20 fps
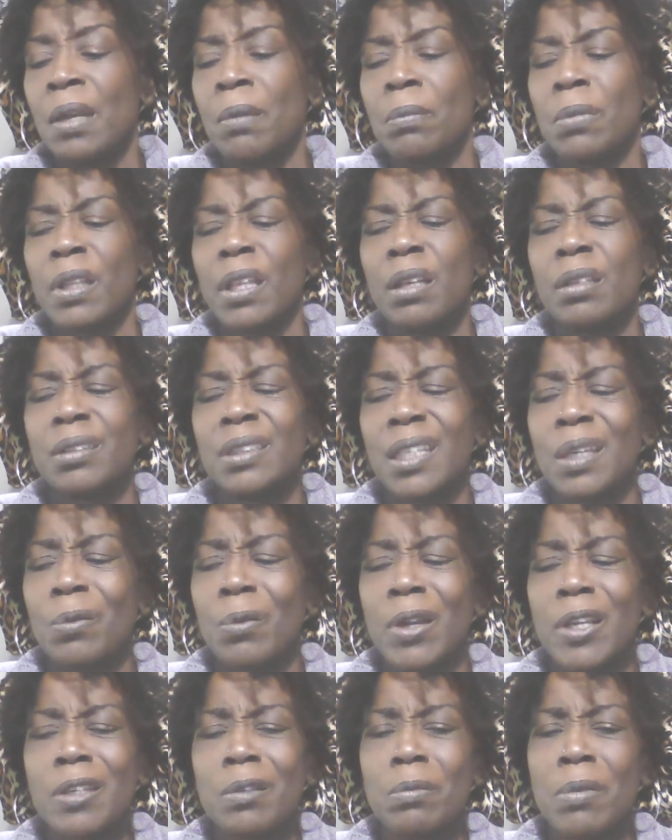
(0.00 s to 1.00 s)
But I was like,
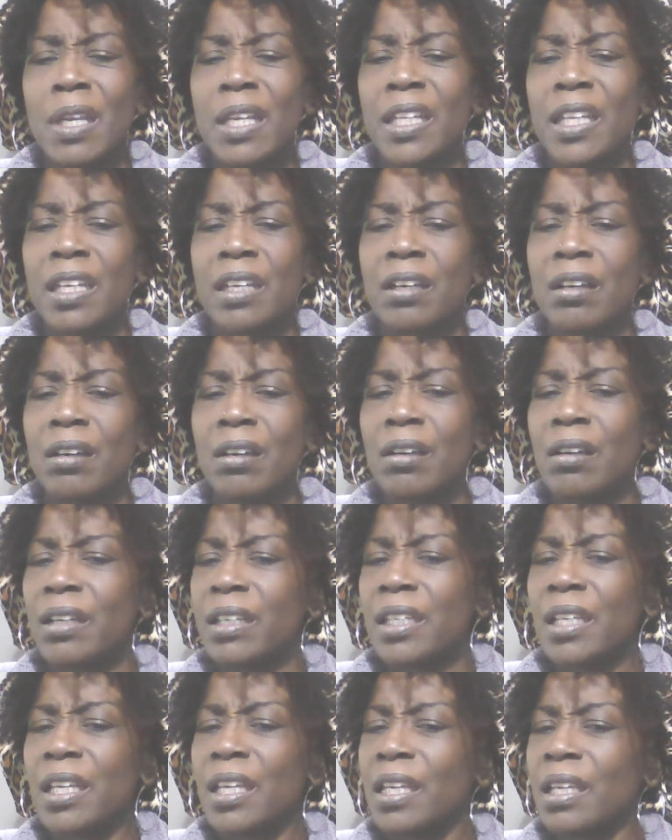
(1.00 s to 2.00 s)
why you mad at God?
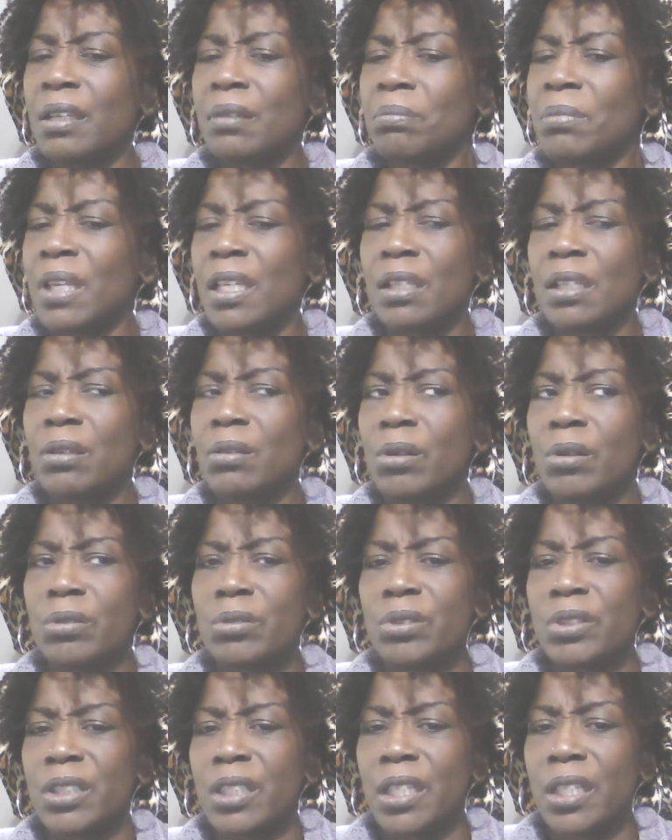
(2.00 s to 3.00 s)
He ain't make you go
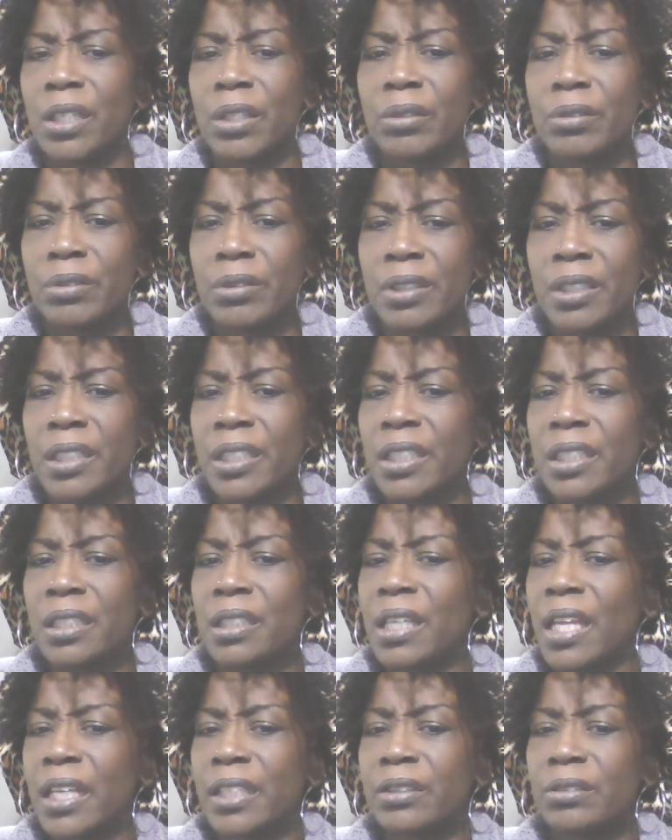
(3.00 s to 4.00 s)
to jail. He
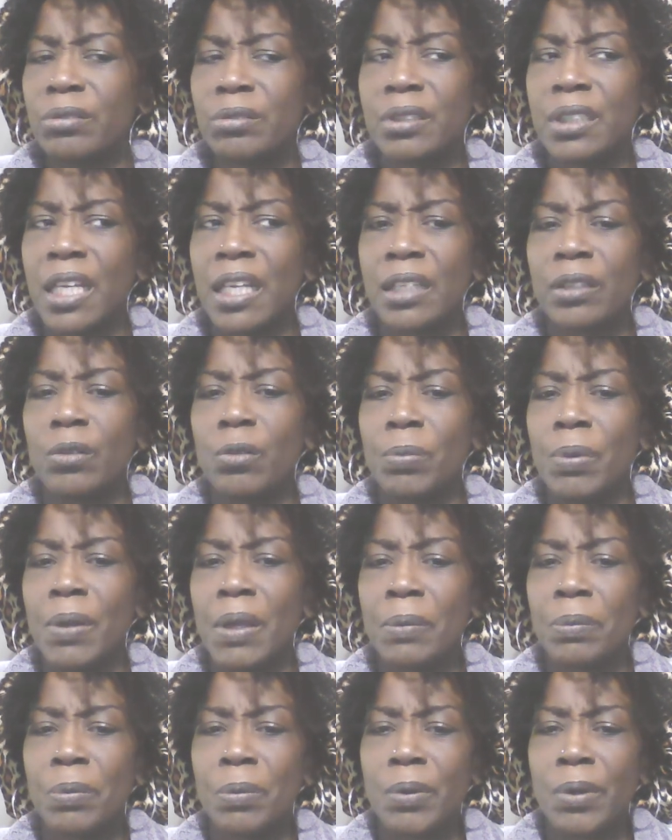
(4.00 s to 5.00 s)
didn't ask you to sign no
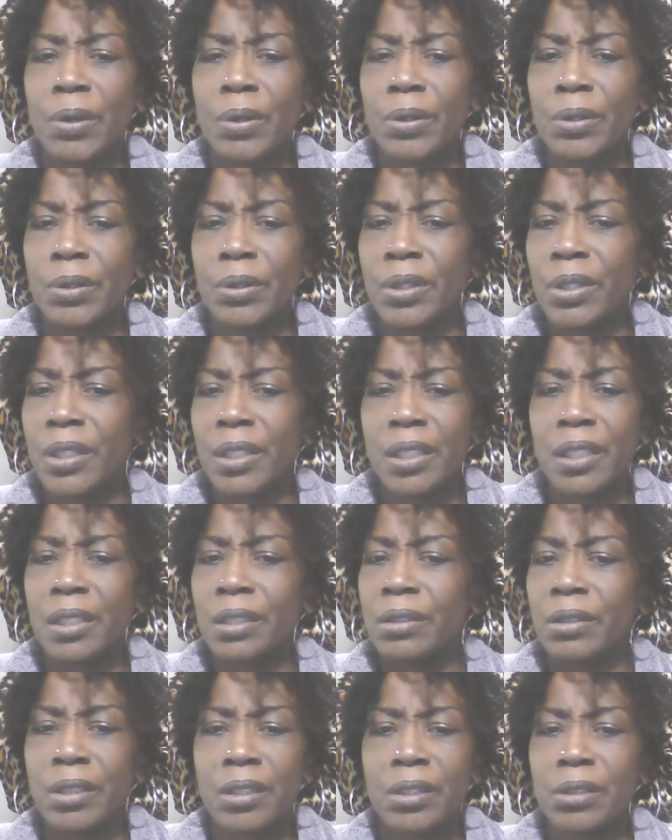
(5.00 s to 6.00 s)
paperwork. He
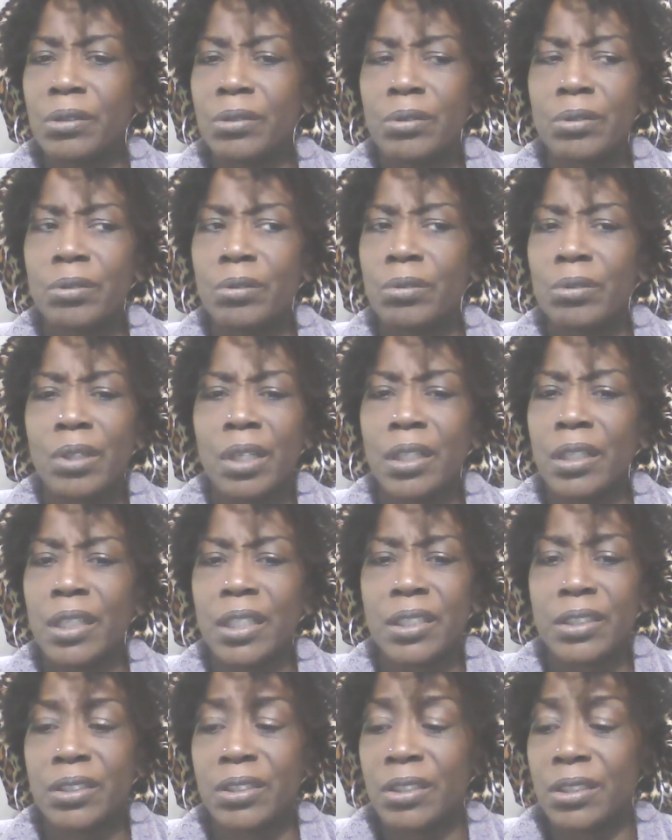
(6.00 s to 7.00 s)
didn't tell you to do none of
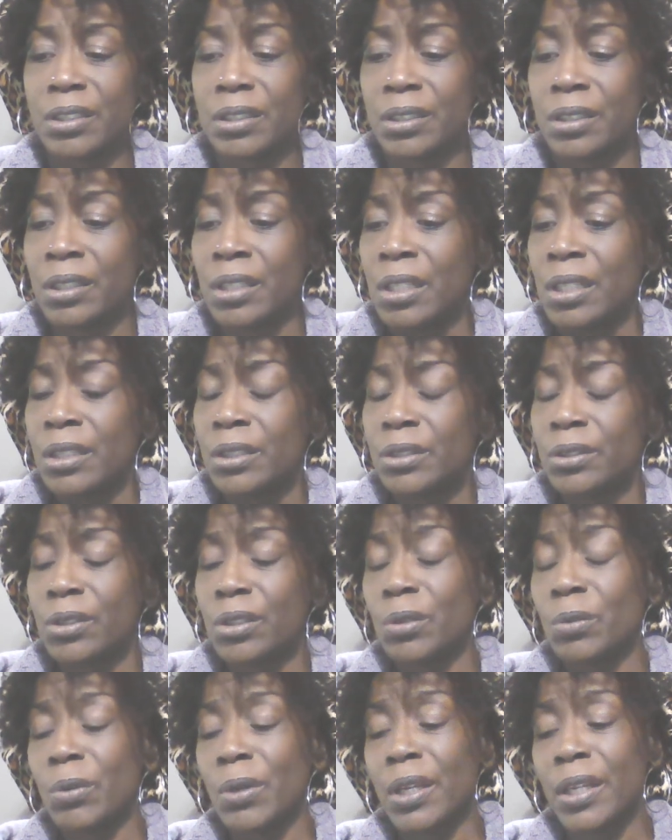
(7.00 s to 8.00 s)
that shit. So
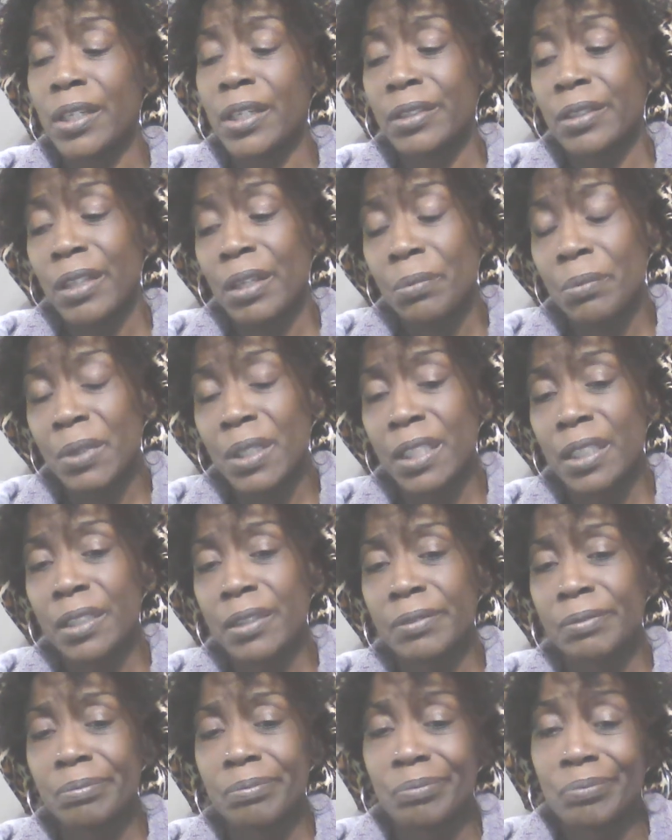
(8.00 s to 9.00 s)
anyway, I
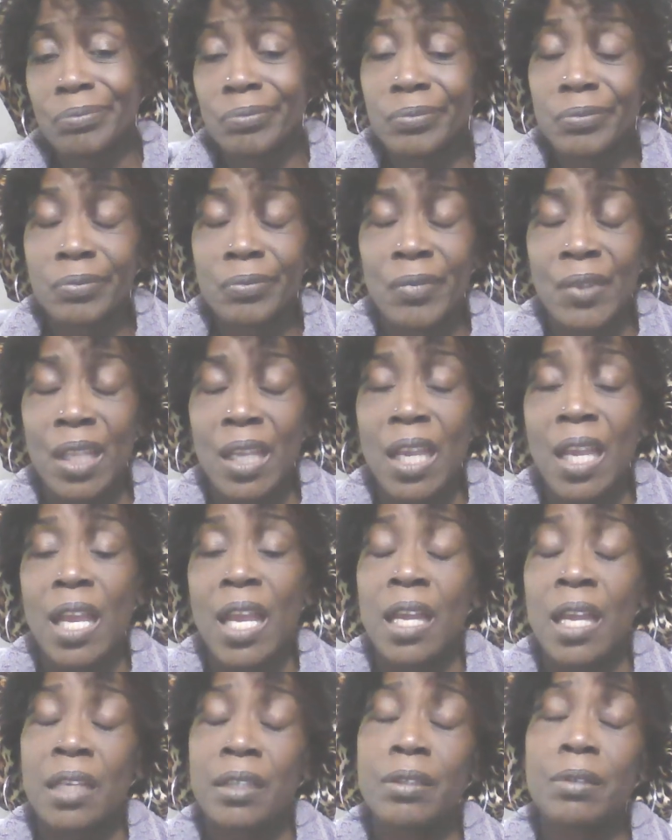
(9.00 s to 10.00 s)
mean,
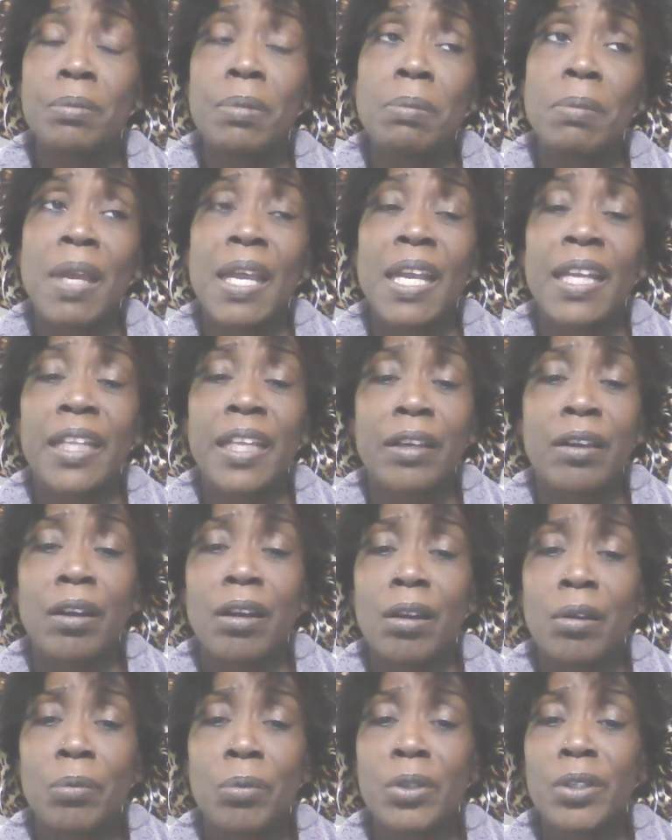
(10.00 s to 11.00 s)
you be mad at
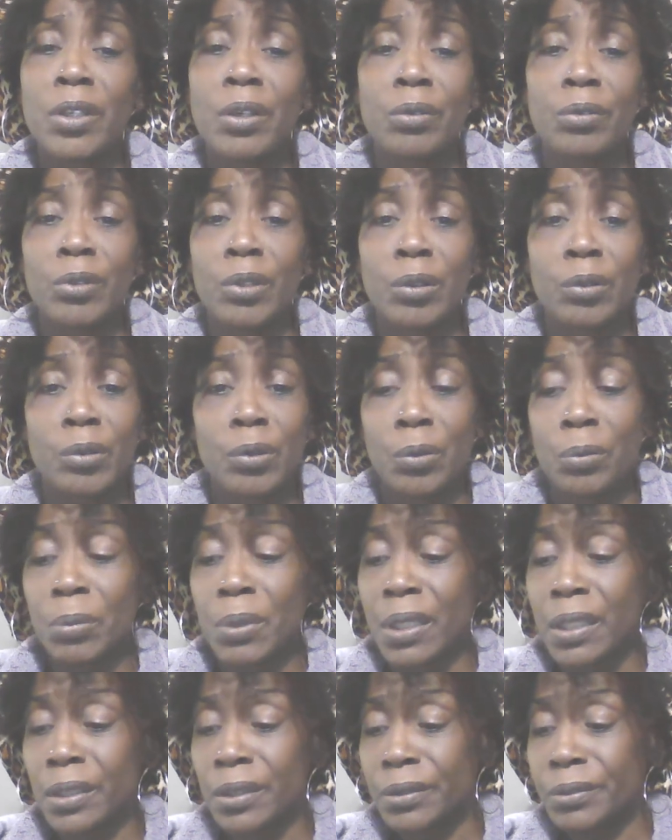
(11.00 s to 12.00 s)
God when you don't know no
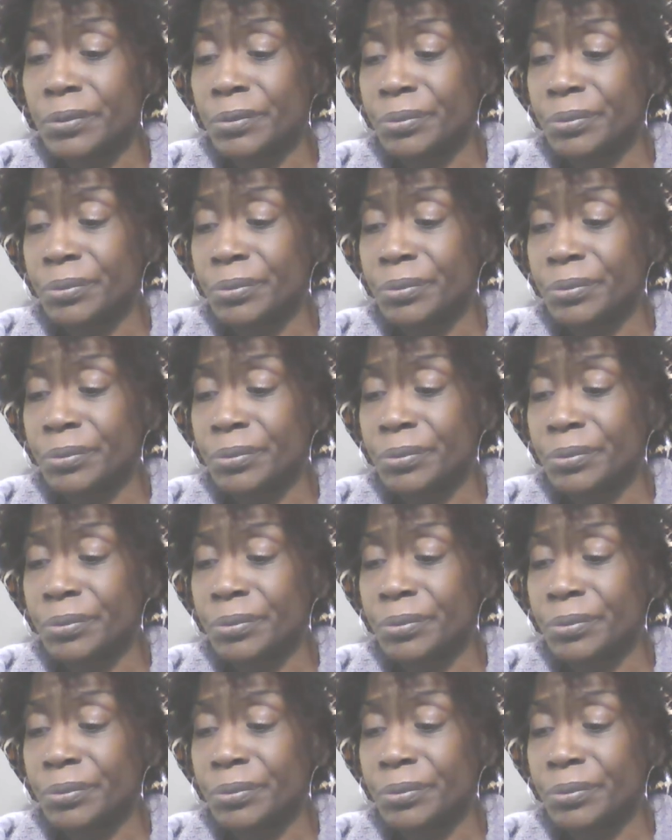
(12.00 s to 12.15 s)
better.